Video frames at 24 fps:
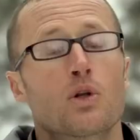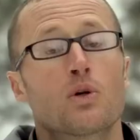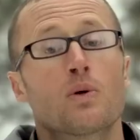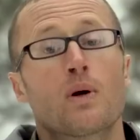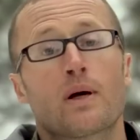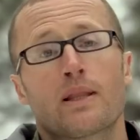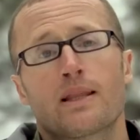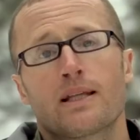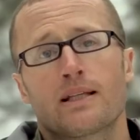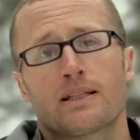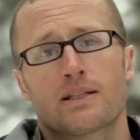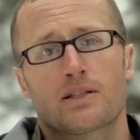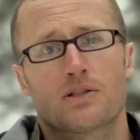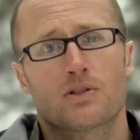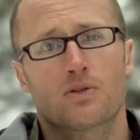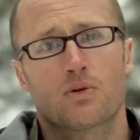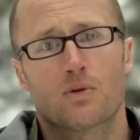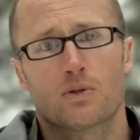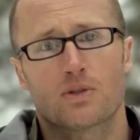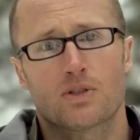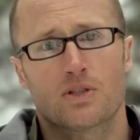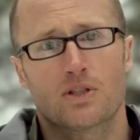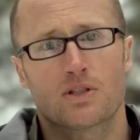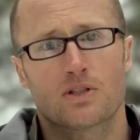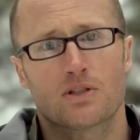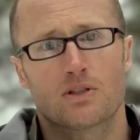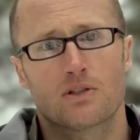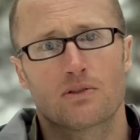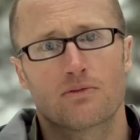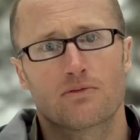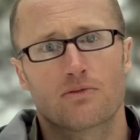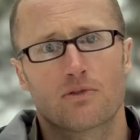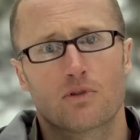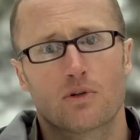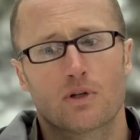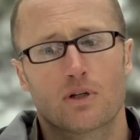Who do I think this course is
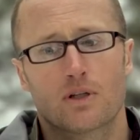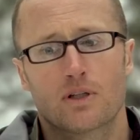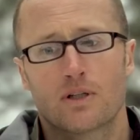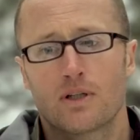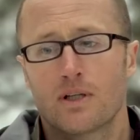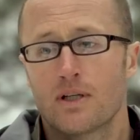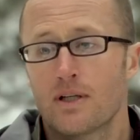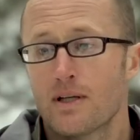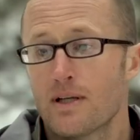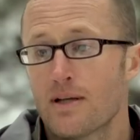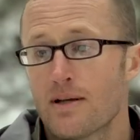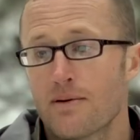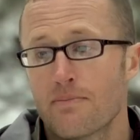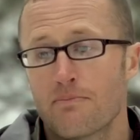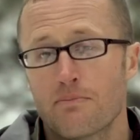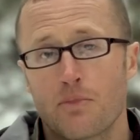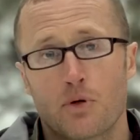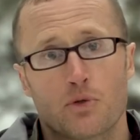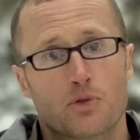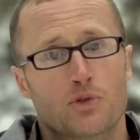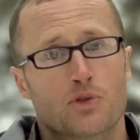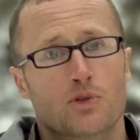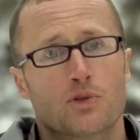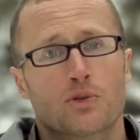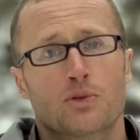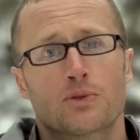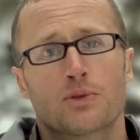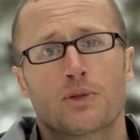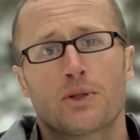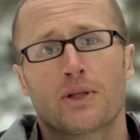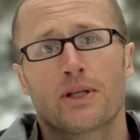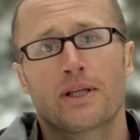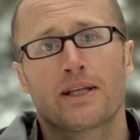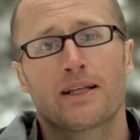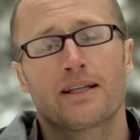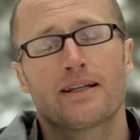good for? Most
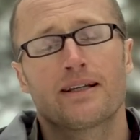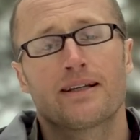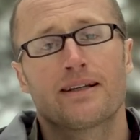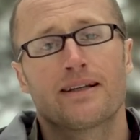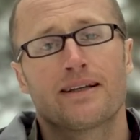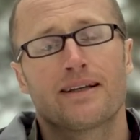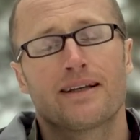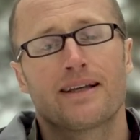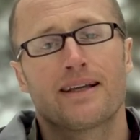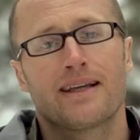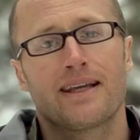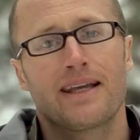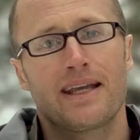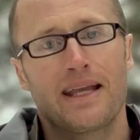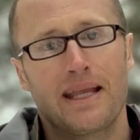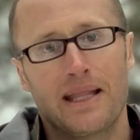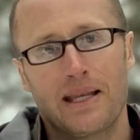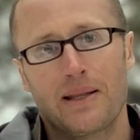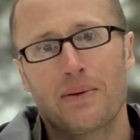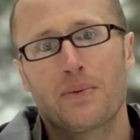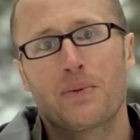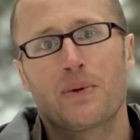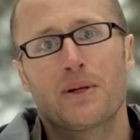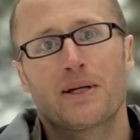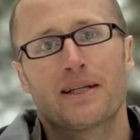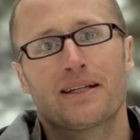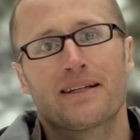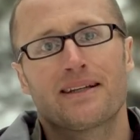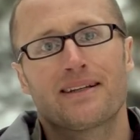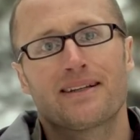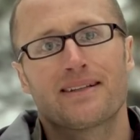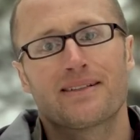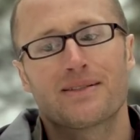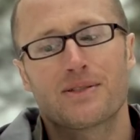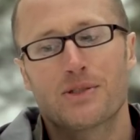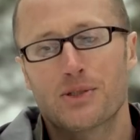certainly
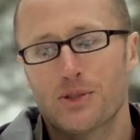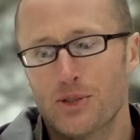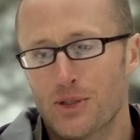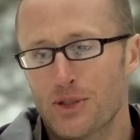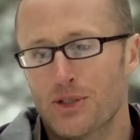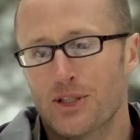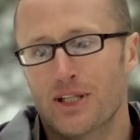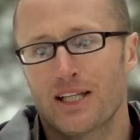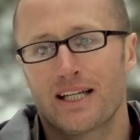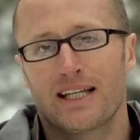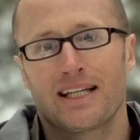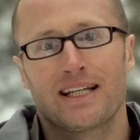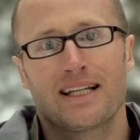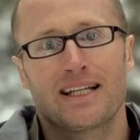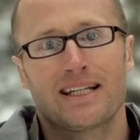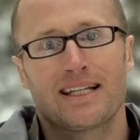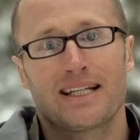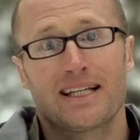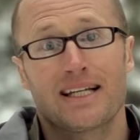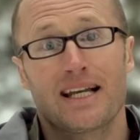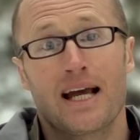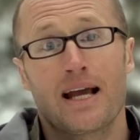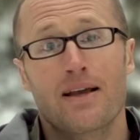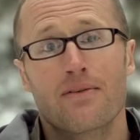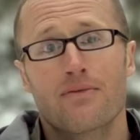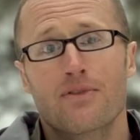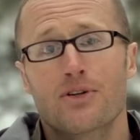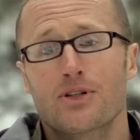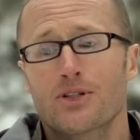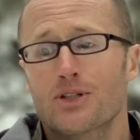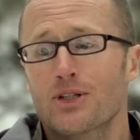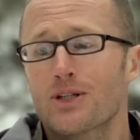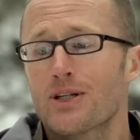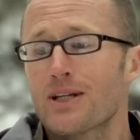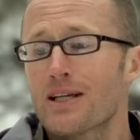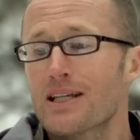anyone just getting into night
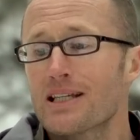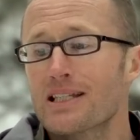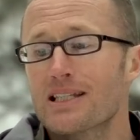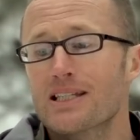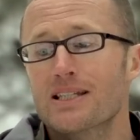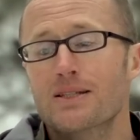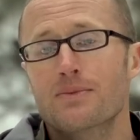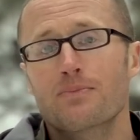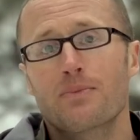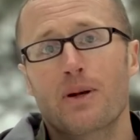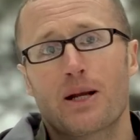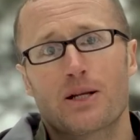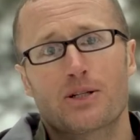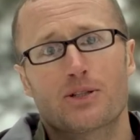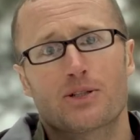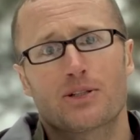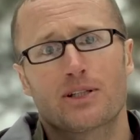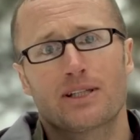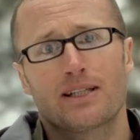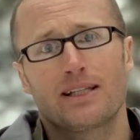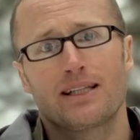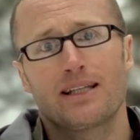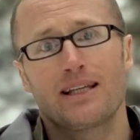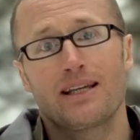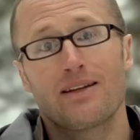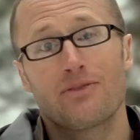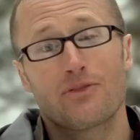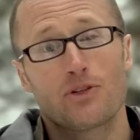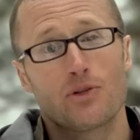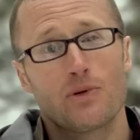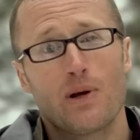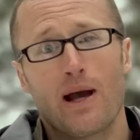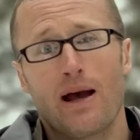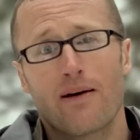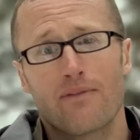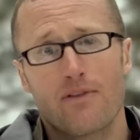vision, especially if
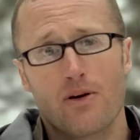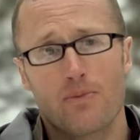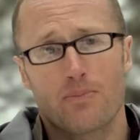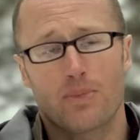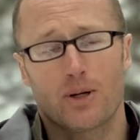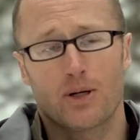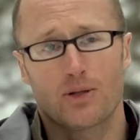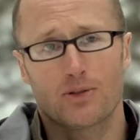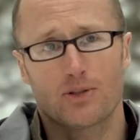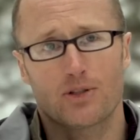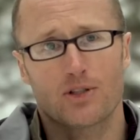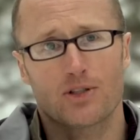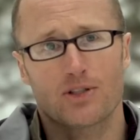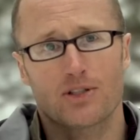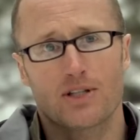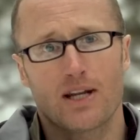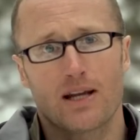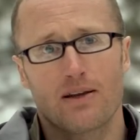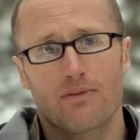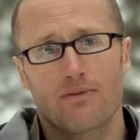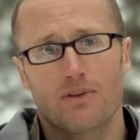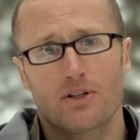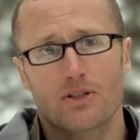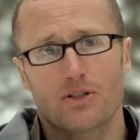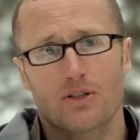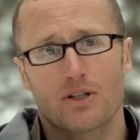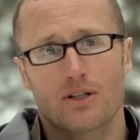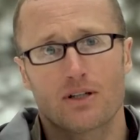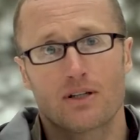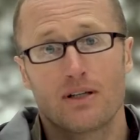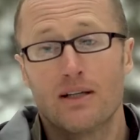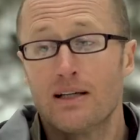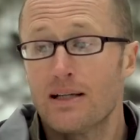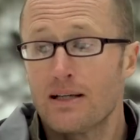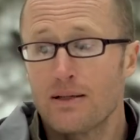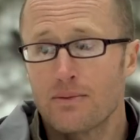you haven't purchased night vision.
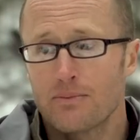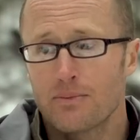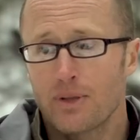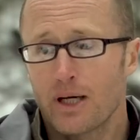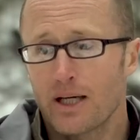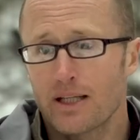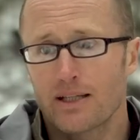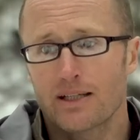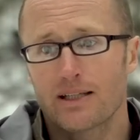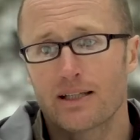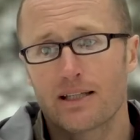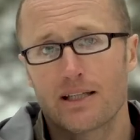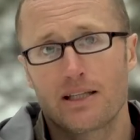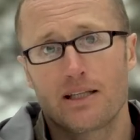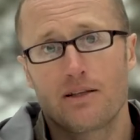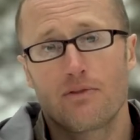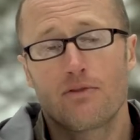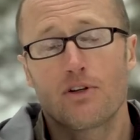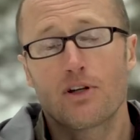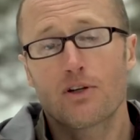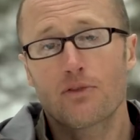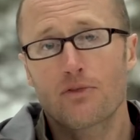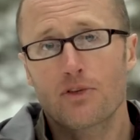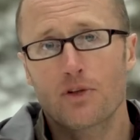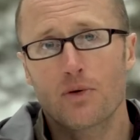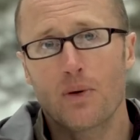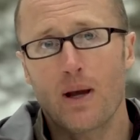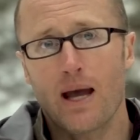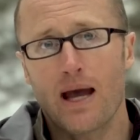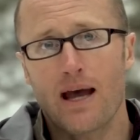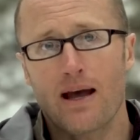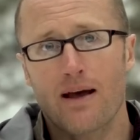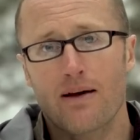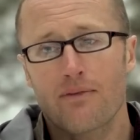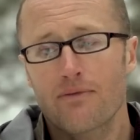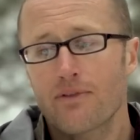But even if you
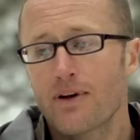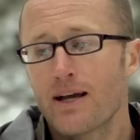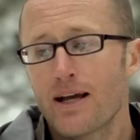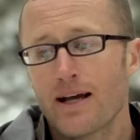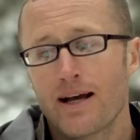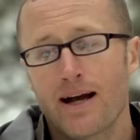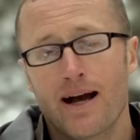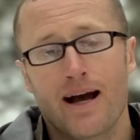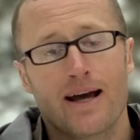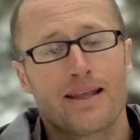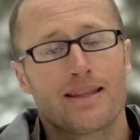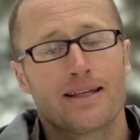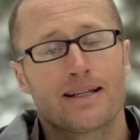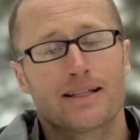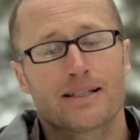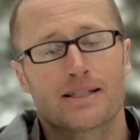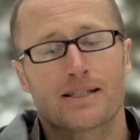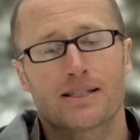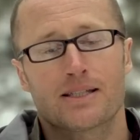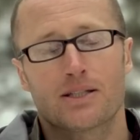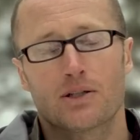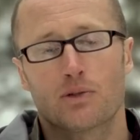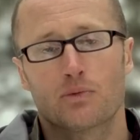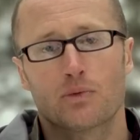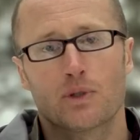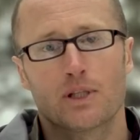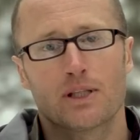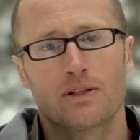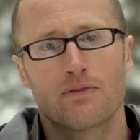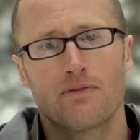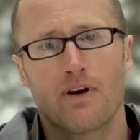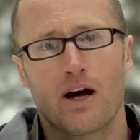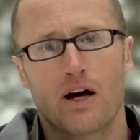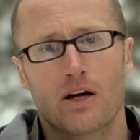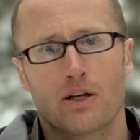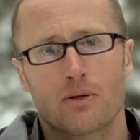have, I think it's still
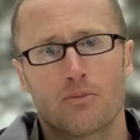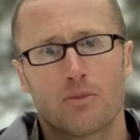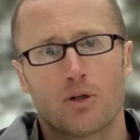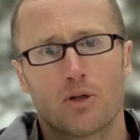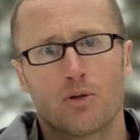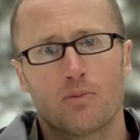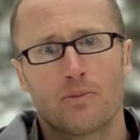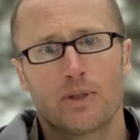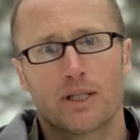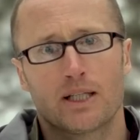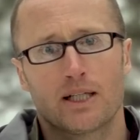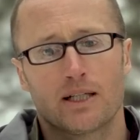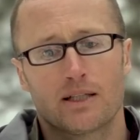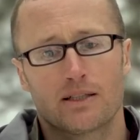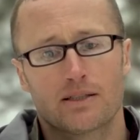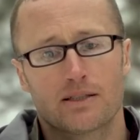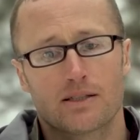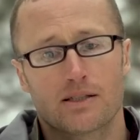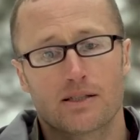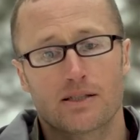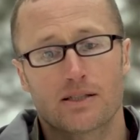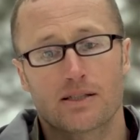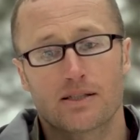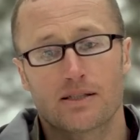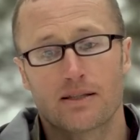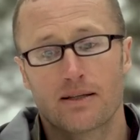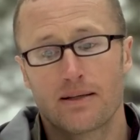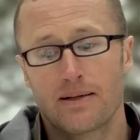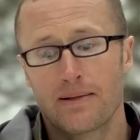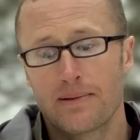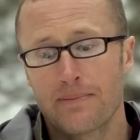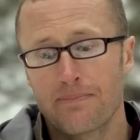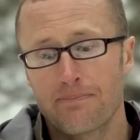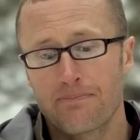really valuable because